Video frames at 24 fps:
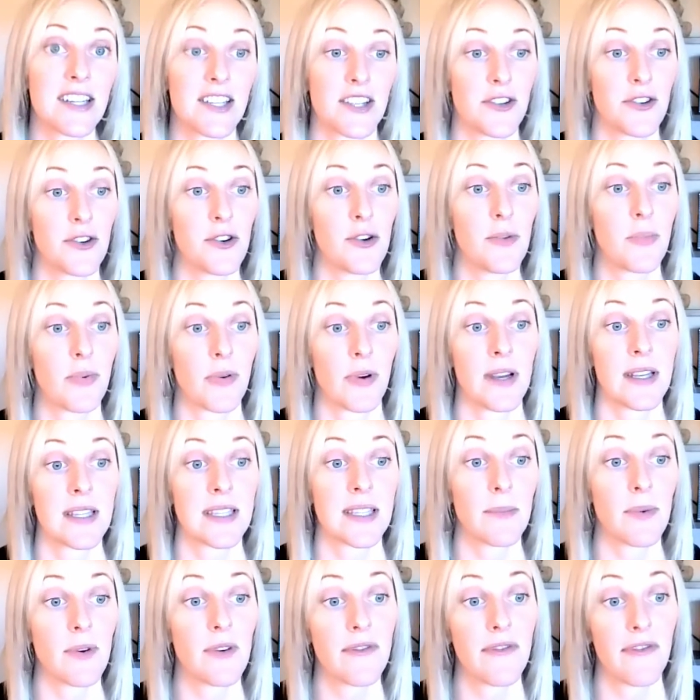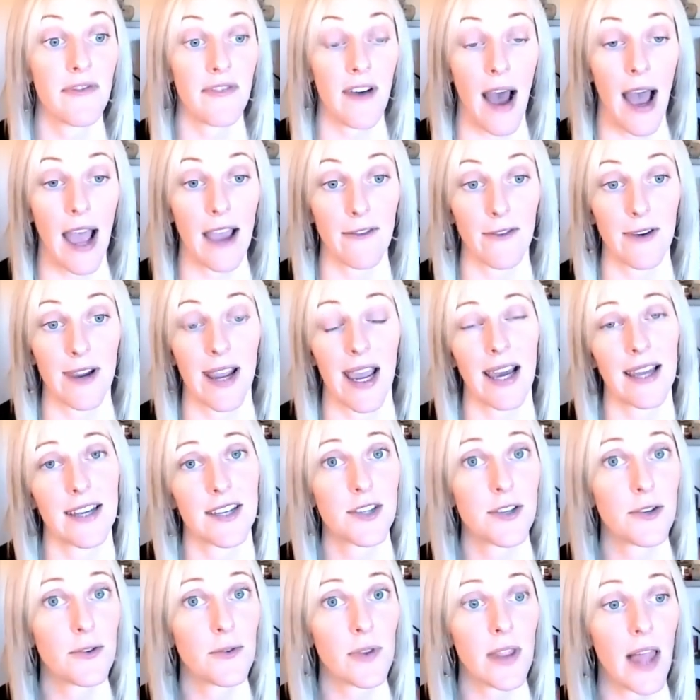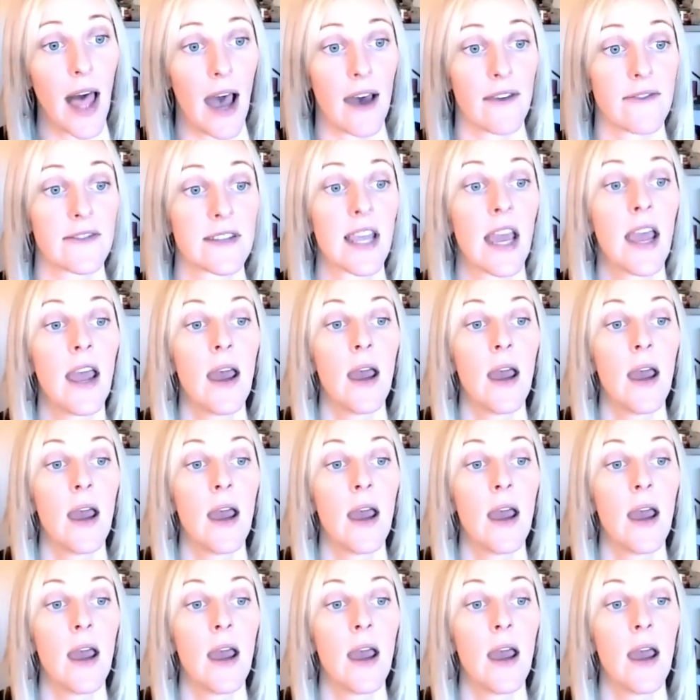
to principle 5, we got 2 left.